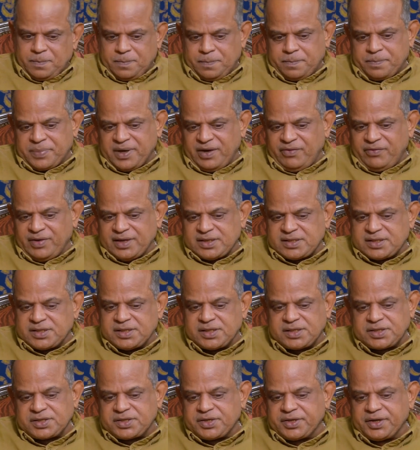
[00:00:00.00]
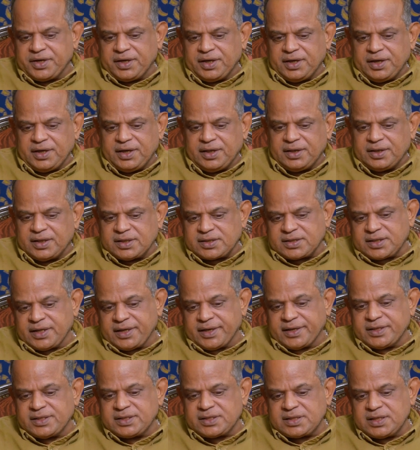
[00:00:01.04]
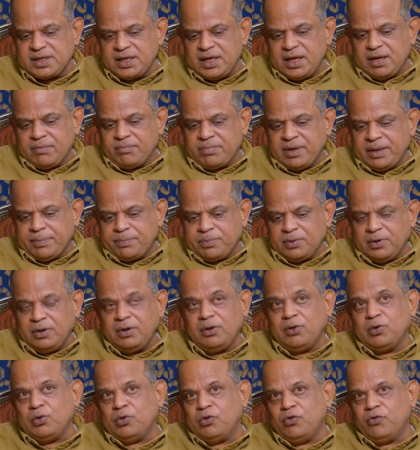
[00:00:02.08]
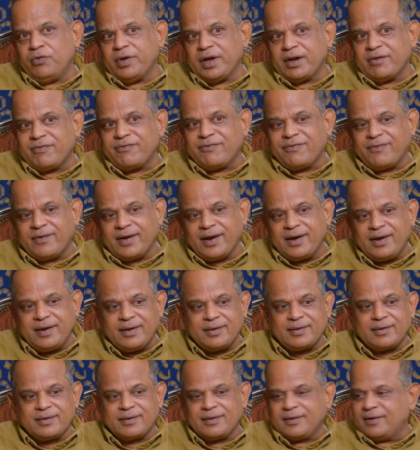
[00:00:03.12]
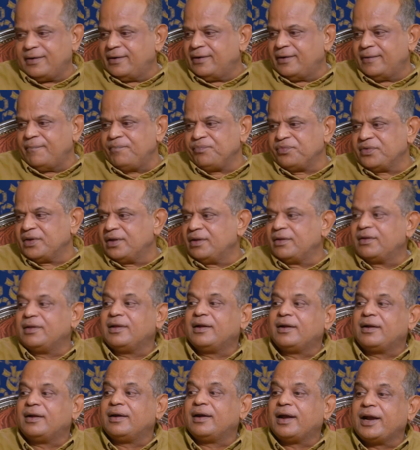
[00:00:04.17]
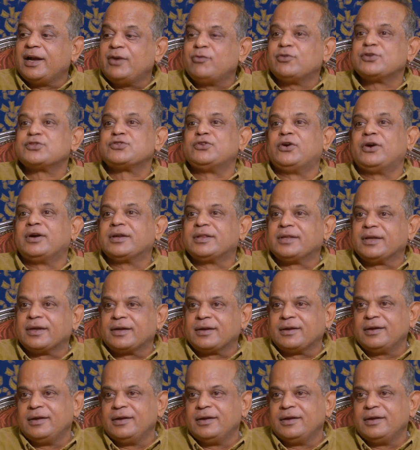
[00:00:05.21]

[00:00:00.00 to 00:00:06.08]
previous history, in the sense, people who were fire, the light was not there.